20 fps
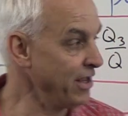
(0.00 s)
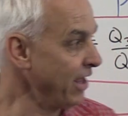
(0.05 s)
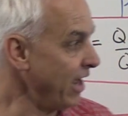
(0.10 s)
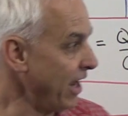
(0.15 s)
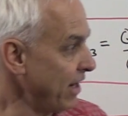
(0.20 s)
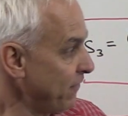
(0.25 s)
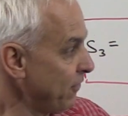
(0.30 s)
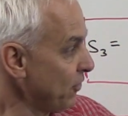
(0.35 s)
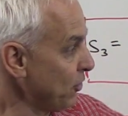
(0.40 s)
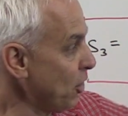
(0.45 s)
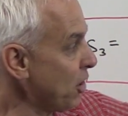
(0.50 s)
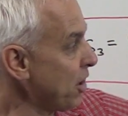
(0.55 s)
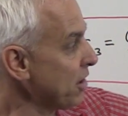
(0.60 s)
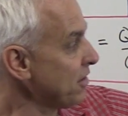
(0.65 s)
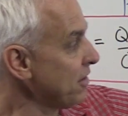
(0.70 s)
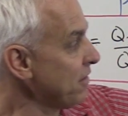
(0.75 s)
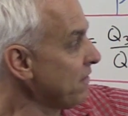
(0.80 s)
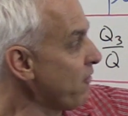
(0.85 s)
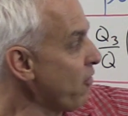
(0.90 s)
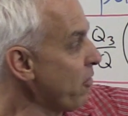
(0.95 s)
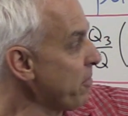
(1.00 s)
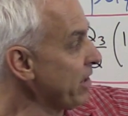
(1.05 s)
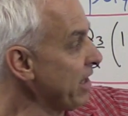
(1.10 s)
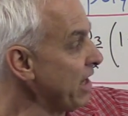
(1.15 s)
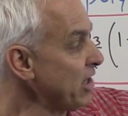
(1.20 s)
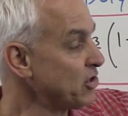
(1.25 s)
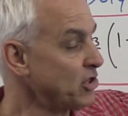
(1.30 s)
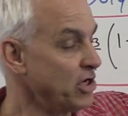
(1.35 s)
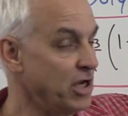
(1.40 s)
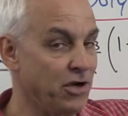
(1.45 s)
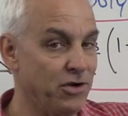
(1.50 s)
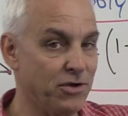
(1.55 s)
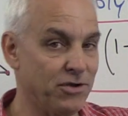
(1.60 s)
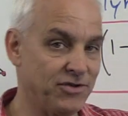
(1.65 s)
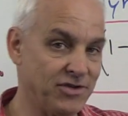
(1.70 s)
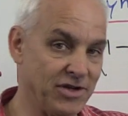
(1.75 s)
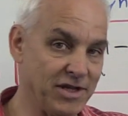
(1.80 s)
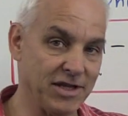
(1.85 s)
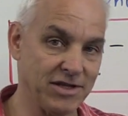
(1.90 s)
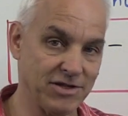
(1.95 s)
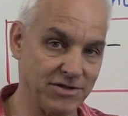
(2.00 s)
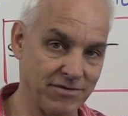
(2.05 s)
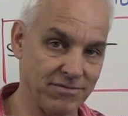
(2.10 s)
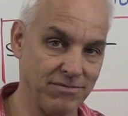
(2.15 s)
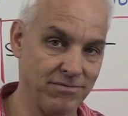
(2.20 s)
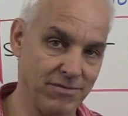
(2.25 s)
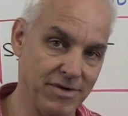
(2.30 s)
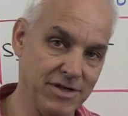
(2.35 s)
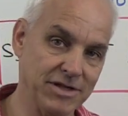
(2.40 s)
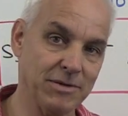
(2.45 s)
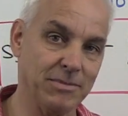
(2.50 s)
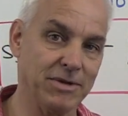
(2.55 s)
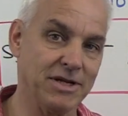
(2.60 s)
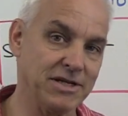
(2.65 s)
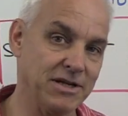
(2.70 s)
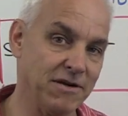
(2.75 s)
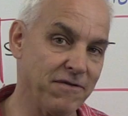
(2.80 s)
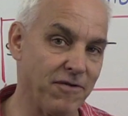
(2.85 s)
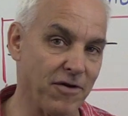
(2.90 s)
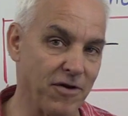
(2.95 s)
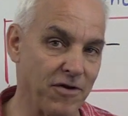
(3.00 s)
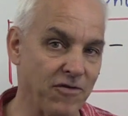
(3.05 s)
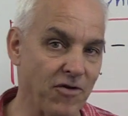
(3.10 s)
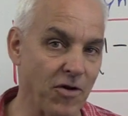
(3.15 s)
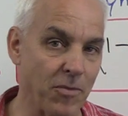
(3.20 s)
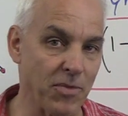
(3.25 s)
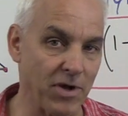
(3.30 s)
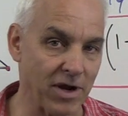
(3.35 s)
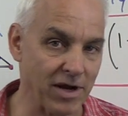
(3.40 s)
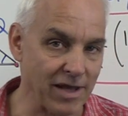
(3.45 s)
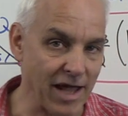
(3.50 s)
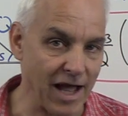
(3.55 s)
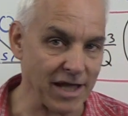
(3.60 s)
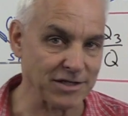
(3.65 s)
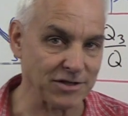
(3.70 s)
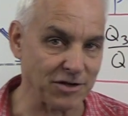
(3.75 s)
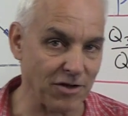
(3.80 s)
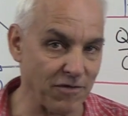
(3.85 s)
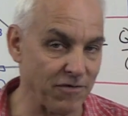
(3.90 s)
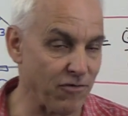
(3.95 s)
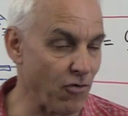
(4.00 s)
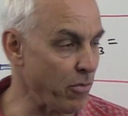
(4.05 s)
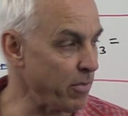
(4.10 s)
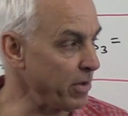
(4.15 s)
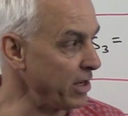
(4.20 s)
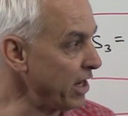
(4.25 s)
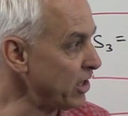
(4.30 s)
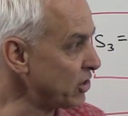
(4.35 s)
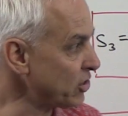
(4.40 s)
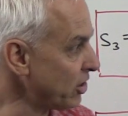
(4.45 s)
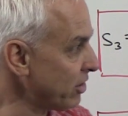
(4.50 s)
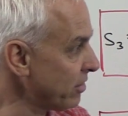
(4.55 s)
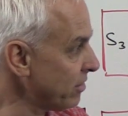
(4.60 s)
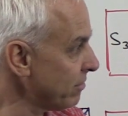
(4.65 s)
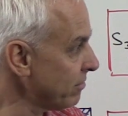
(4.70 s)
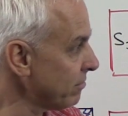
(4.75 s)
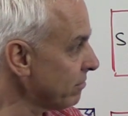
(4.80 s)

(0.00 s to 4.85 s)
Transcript: And if you look at the formulation here, you'll see it's reasonably different from the classical formulation.